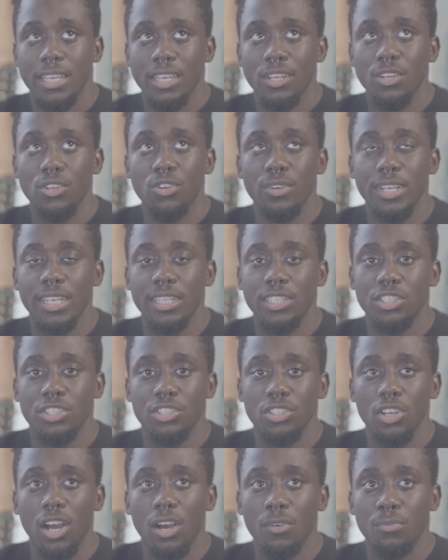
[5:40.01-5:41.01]
a great
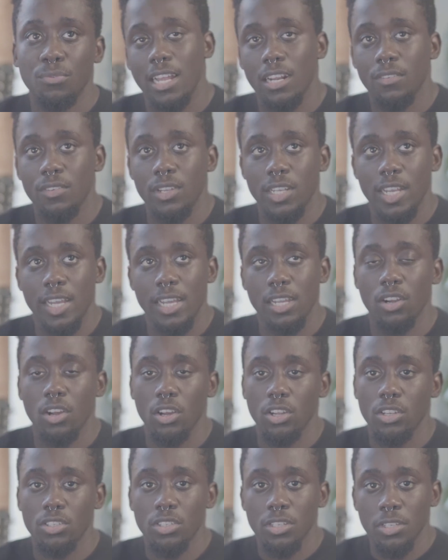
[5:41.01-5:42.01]
shot, kind of a
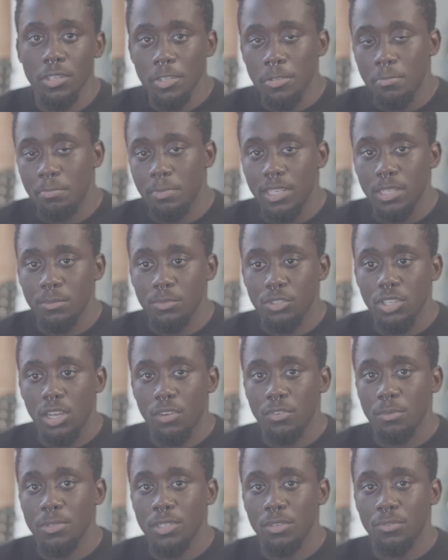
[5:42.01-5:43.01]
head-on medium
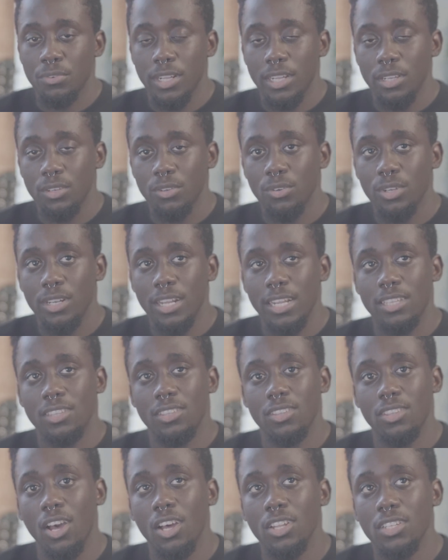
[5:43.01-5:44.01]
shot from a different angle, and I
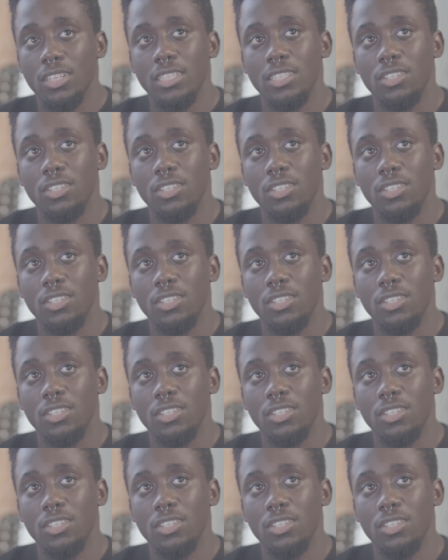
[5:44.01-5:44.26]
thought, you